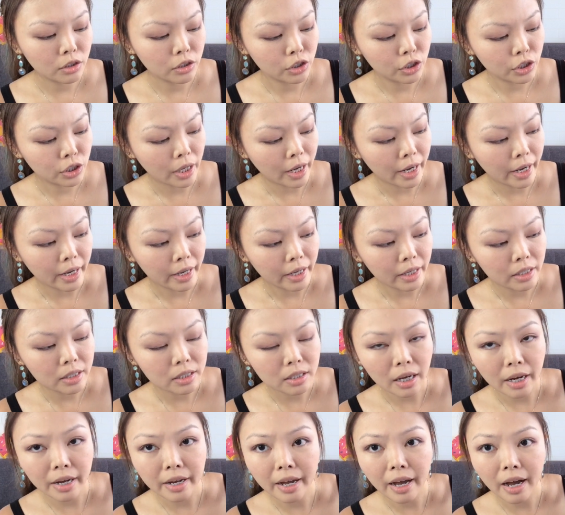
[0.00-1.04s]
shades.
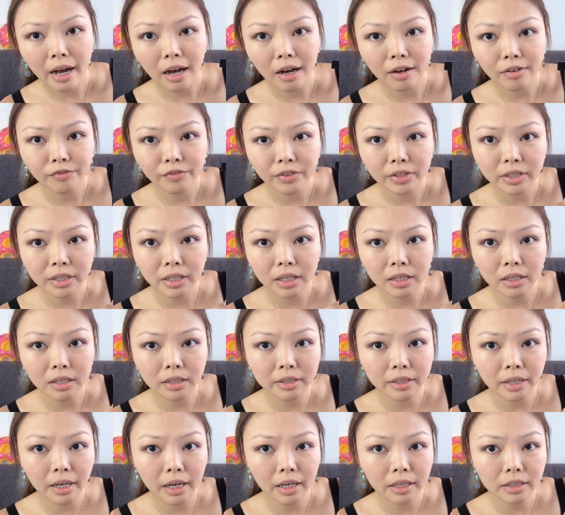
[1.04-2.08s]
I have Vanilla
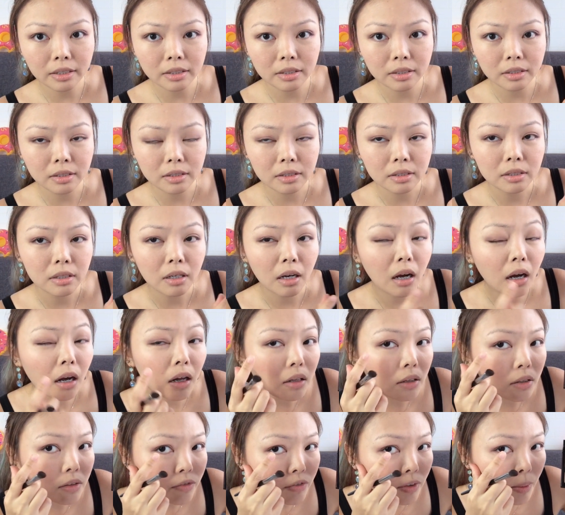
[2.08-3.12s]
Nuts
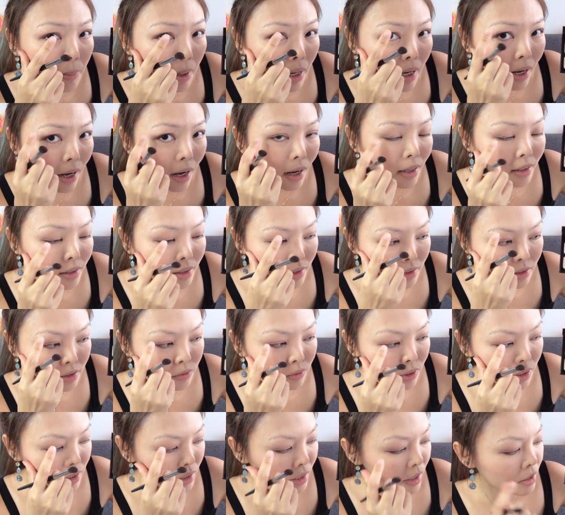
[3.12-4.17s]
all over my eyelids
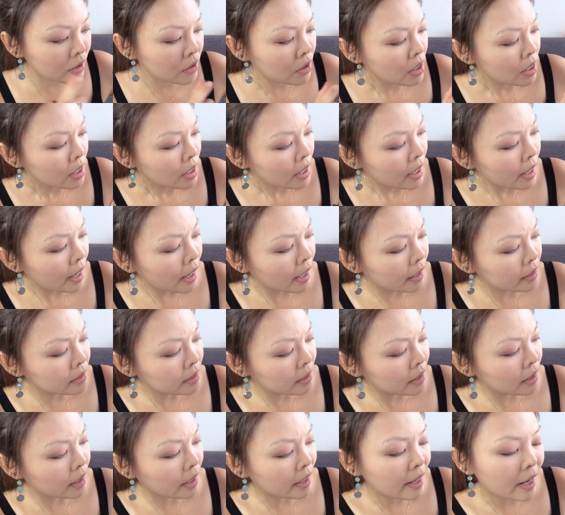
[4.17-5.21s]
right now, and
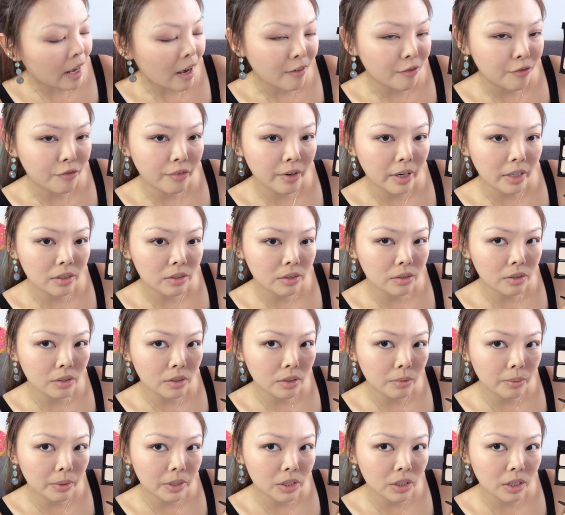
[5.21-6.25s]
then I have
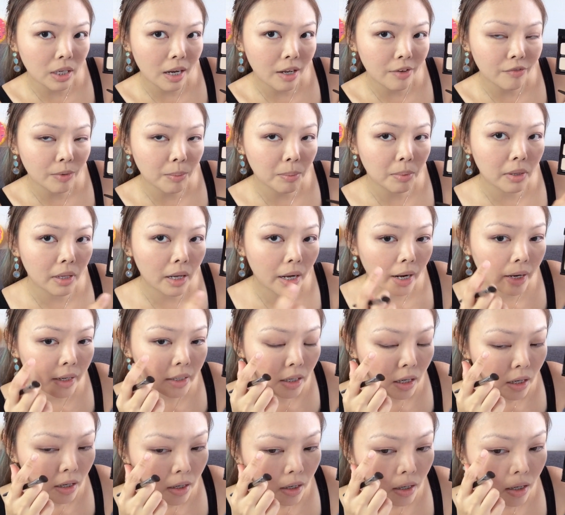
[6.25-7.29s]
Fresco, which I've applied
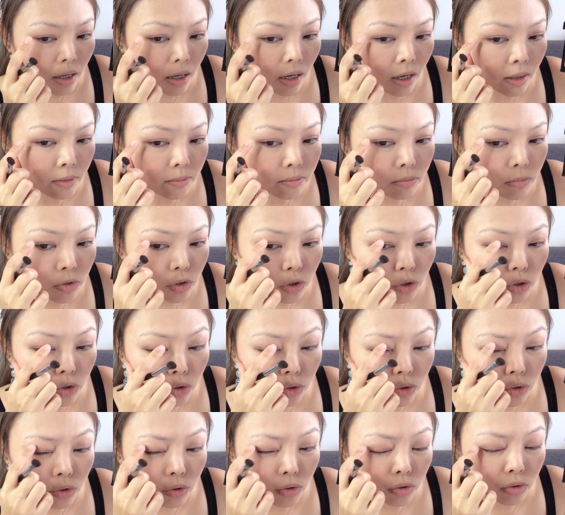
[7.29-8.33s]

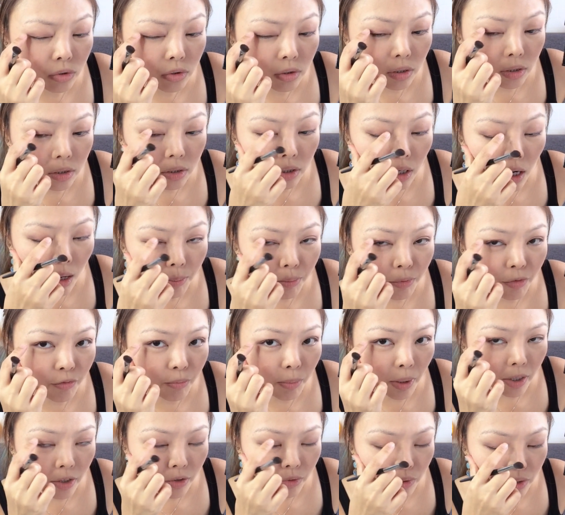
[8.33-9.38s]
to the top of
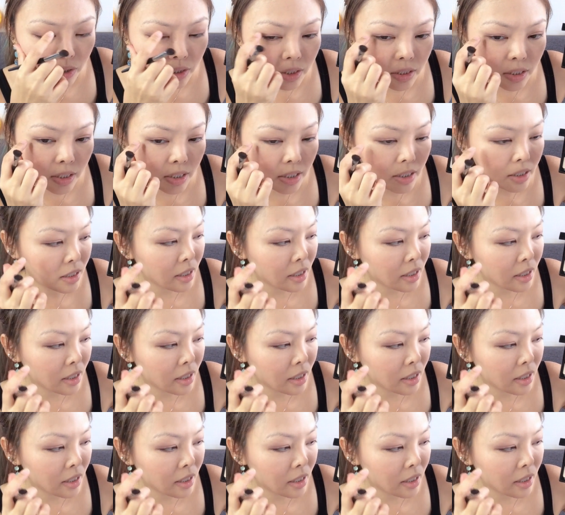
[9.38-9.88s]
my creases,